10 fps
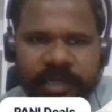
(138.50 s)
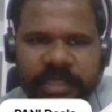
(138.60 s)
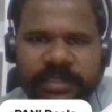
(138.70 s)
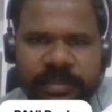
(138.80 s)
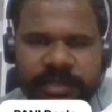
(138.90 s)

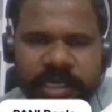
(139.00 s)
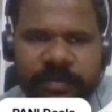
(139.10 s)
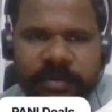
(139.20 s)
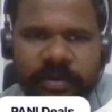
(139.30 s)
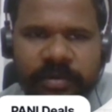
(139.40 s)
please
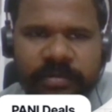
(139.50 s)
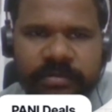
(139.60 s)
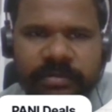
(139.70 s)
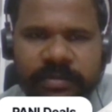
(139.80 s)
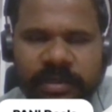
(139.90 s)
subscribe to
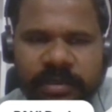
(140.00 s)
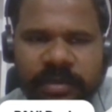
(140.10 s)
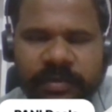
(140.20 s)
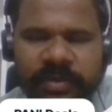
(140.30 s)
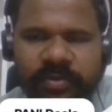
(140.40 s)

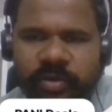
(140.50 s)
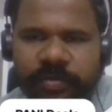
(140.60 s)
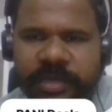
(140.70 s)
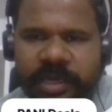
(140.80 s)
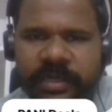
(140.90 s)
our
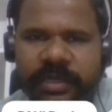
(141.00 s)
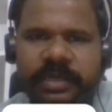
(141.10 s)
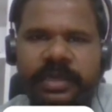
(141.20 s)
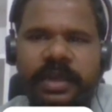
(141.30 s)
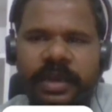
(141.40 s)
YouTube
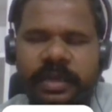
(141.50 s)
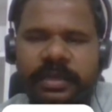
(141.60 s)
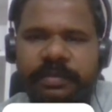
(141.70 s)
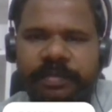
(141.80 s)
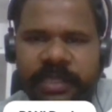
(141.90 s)
channel
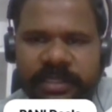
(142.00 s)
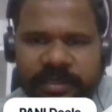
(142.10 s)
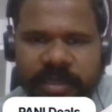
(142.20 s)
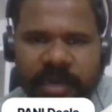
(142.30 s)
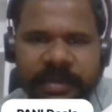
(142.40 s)
and
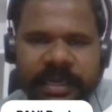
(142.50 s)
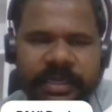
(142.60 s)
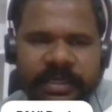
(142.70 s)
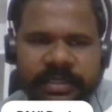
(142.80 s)
please comment,